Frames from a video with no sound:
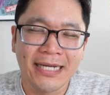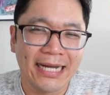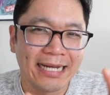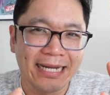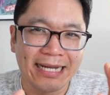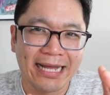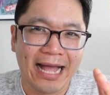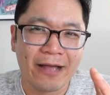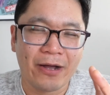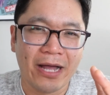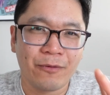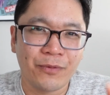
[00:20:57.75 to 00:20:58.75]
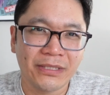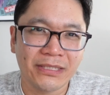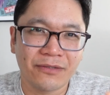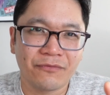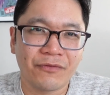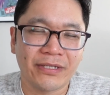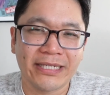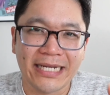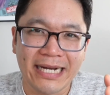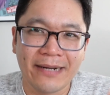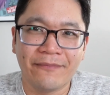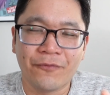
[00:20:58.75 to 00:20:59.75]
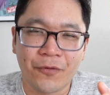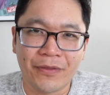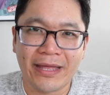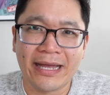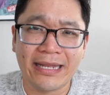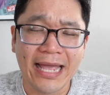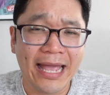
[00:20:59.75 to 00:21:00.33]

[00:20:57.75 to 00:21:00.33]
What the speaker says: I wasn't really up for that.